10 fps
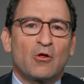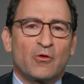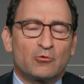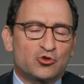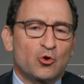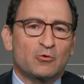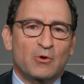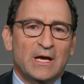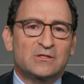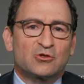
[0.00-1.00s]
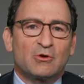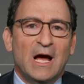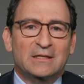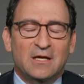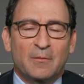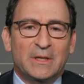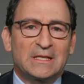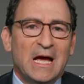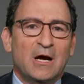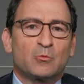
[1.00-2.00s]
Although short rates are not
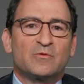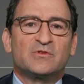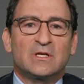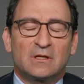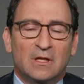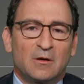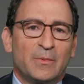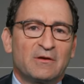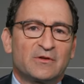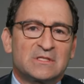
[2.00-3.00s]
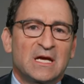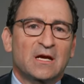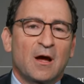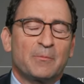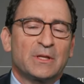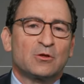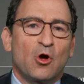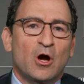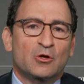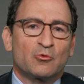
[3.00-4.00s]
coming down, we've seen a little bit of a tick up in
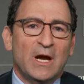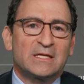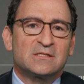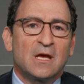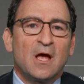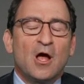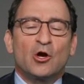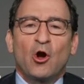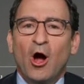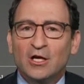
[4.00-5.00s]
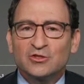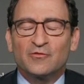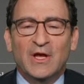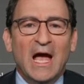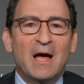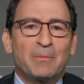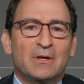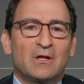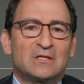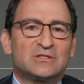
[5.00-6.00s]
long rates. Cost of
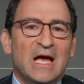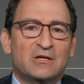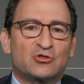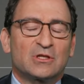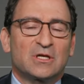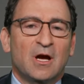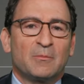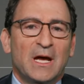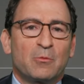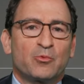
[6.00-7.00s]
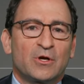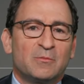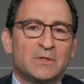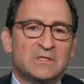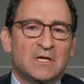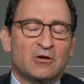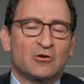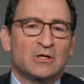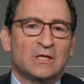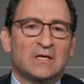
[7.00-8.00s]
capital has actually come down pretty
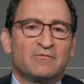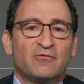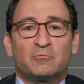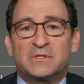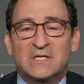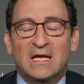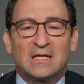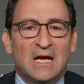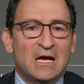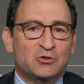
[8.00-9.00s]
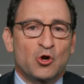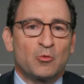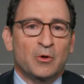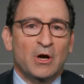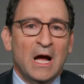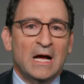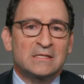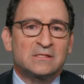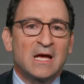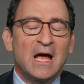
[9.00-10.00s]
materially from, say, the October
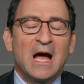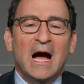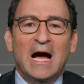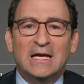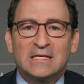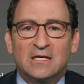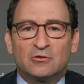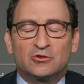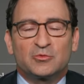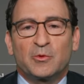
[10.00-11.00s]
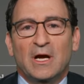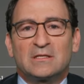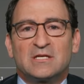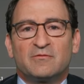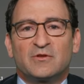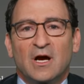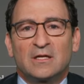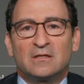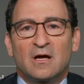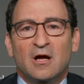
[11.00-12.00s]
highs. High yield spreads have
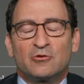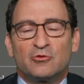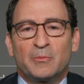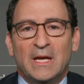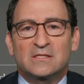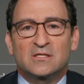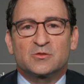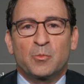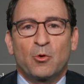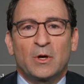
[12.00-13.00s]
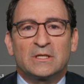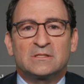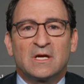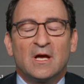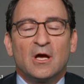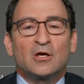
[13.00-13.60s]
tightened 100 basis points.